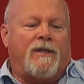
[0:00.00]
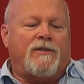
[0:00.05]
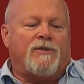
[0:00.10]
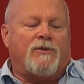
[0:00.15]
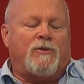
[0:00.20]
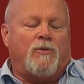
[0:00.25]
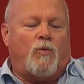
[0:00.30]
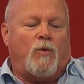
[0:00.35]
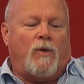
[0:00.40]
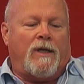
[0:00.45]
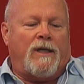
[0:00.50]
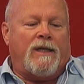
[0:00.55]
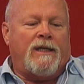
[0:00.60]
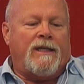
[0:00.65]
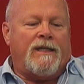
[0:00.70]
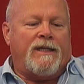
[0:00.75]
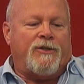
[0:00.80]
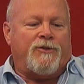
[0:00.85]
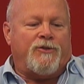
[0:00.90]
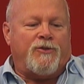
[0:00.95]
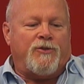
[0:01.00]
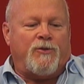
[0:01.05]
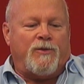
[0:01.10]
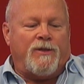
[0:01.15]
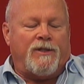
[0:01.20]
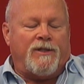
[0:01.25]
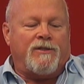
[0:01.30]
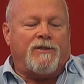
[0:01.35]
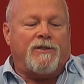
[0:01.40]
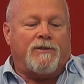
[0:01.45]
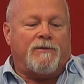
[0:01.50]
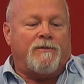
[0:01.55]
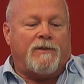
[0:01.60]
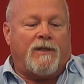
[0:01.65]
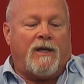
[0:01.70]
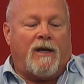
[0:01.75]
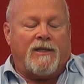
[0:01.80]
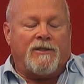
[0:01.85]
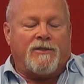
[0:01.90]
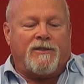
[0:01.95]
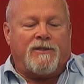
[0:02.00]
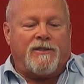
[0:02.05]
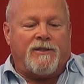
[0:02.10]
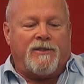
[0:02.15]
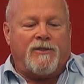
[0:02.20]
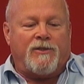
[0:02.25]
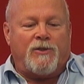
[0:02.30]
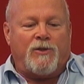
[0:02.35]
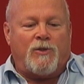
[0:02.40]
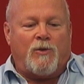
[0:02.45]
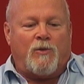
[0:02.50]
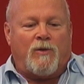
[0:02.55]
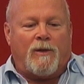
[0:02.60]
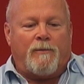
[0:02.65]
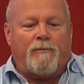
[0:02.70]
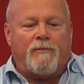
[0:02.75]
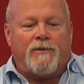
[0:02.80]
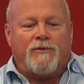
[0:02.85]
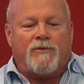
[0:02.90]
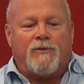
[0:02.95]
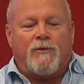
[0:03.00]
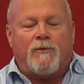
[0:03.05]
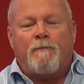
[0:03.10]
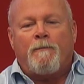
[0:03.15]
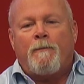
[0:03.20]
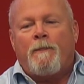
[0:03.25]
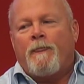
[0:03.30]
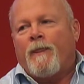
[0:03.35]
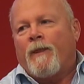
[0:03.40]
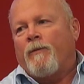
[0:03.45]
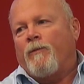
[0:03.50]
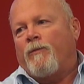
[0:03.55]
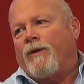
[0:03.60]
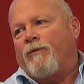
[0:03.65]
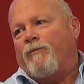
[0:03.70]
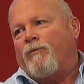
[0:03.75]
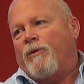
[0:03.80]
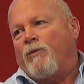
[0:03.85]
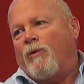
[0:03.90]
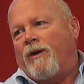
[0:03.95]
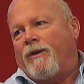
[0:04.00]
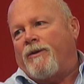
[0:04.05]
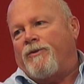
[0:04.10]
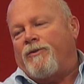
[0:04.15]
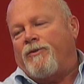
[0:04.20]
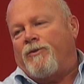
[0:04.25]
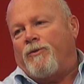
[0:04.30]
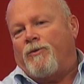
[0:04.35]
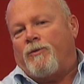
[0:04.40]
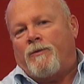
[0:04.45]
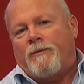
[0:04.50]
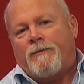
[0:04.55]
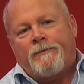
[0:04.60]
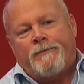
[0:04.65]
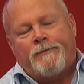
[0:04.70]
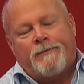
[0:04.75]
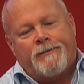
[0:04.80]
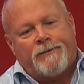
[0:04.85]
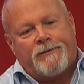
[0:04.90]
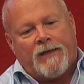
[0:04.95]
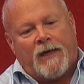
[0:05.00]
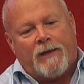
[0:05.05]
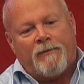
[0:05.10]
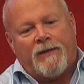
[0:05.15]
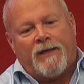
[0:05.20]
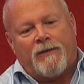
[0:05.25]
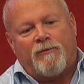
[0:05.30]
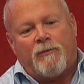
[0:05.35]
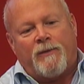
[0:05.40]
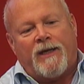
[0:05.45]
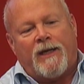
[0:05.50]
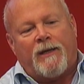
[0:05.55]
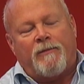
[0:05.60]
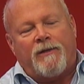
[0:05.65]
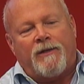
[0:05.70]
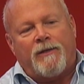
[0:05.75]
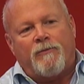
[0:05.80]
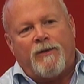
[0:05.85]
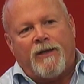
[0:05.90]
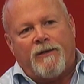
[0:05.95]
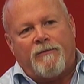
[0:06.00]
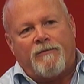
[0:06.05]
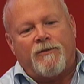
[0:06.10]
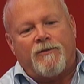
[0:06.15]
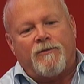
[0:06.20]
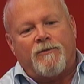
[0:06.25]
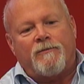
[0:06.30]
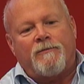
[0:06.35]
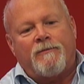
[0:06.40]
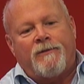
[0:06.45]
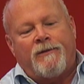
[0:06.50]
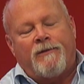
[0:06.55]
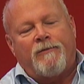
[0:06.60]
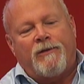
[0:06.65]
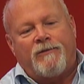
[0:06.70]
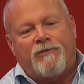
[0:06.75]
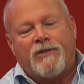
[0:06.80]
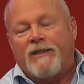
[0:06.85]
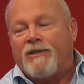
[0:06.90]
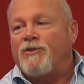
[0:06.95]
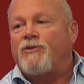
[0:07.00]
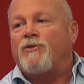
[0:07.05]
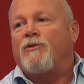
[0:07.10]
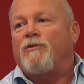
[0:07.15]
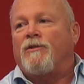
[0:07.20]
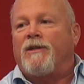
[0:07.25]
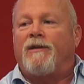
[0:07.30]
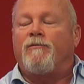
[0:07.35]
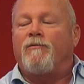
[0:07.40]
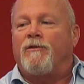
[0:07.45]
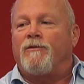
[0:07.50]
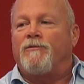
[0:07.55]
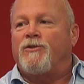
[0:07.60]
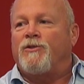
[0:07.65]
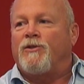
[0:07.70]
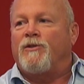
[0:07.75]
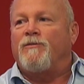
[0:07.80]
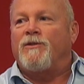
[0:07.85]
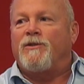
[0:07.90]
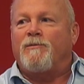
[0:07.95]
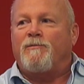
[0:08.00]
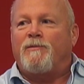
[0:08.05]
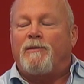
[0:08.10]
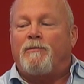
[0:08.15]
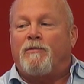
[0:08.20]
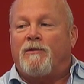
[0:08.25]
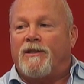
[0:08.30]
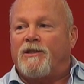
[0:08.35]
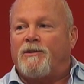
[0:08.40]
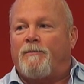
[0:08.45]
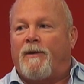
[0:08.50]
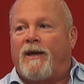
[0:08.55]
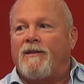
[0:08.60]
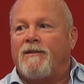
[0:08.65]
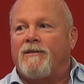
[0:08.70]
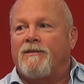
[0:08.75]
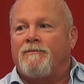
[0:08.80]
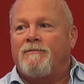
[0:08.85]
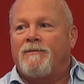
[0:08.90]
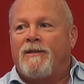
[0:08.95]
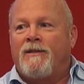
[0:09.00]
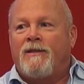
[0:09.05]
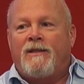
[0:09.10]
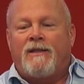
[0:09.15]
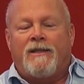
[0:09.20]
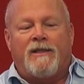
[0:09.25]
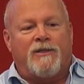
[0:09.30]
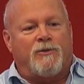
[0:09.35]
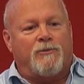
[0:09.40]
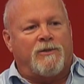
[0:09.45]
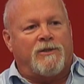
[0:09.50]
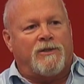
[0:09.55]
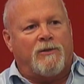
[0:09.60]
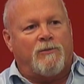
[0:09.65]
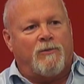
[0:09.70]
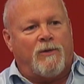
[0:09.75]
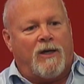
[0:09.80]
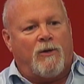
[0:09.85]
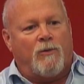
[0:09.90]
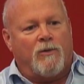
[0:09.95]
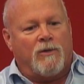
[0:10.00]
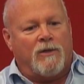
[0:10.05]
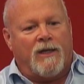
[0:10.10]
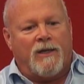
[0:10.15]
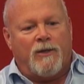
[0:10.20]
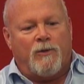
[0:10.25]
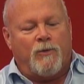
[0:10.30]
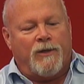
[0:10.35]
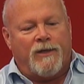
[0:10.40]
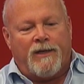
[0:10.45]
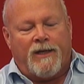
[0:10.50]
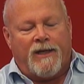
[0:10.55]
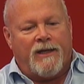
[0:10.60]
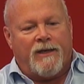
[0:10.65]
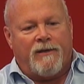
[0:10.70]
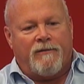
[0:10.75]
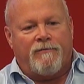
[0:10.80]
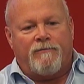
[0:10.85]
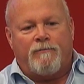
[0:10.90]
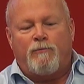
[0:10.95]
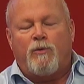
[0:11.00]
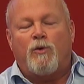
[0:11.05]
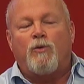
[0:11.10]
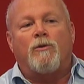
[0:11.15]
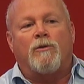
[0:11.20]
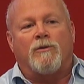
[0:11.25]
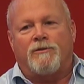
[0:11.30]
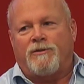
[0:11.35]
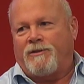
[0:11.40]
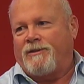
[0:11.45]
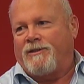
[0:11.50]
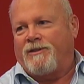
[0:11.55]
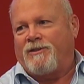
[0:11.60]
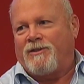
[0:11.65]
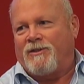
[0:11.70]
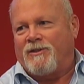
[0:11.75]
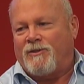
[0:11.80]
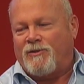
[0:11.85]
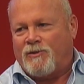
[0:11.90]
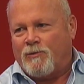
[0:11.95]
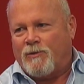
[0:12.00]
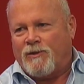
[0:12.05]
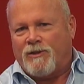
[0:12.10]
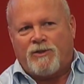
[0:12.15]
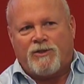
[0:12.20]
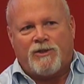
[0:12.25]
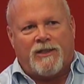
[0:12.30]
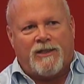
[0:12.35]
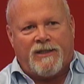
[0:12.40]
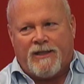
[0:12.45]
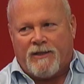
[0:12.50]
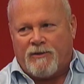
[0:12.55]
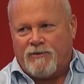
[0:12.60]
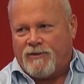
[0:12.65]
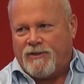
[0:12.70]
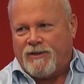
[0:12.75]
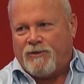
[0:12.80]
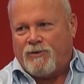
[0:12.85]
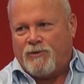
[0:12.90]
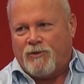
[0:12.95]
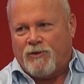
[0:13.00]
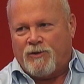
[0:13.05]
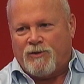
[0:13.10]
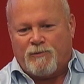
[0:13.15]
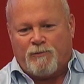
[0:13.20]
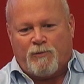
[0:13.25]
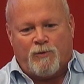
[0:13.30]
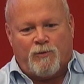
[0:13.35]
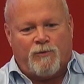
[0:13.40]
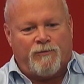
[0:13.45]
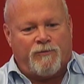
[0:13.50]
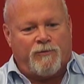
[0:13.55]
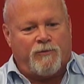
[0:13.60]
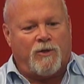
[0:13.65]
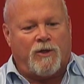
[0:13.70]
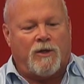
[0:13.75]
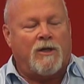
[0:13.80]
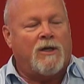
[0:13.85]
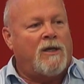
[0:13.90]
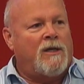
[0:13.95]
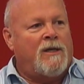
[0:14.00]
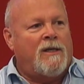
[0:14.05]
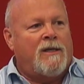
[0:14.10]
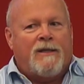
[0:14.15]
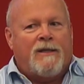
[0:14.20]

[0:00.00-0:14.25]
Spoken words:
that's the one issue, is just costs continue to go up. And so if we want to stop that from happening, we've set a certain level of service that people expect. And so we say, well, we're not going to have pools this year, so we're going to shut down St. George's Pool for